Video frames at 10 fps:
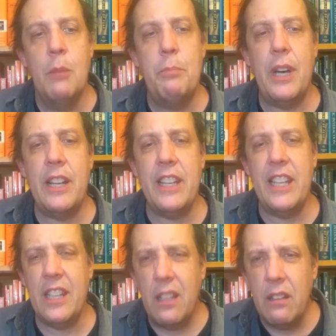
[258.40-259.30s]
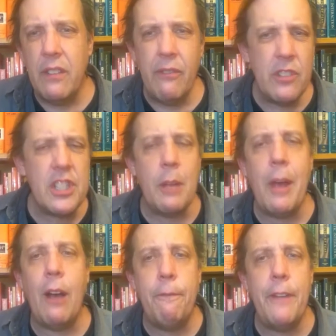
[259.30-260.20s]
But it
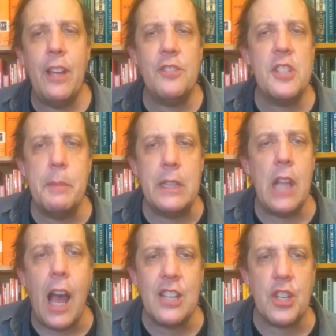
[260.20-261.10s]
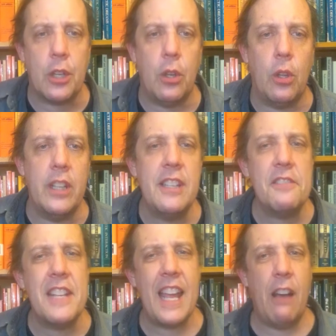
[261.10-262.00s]
somehow fails to be logical. It
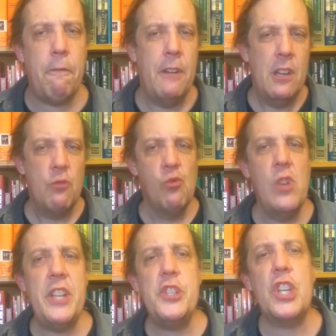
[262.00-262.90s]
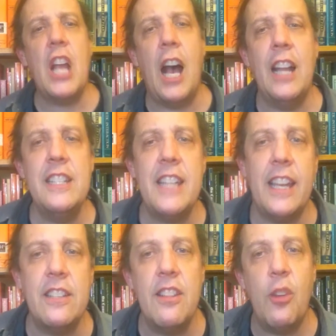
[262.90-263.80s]
doesn't have rich
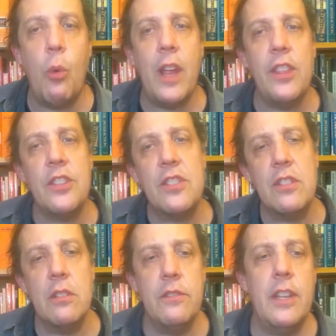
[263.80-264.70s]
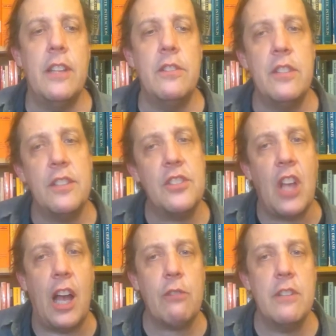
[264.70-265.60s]
content the way that's, that, that
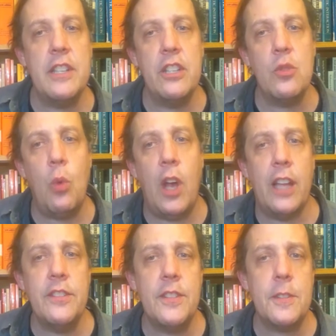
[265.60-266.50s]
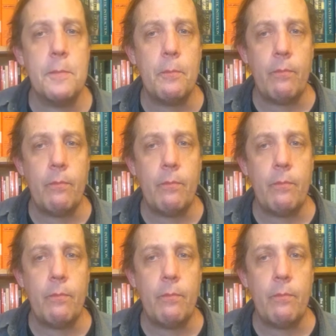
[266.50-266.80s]
Socrates wants.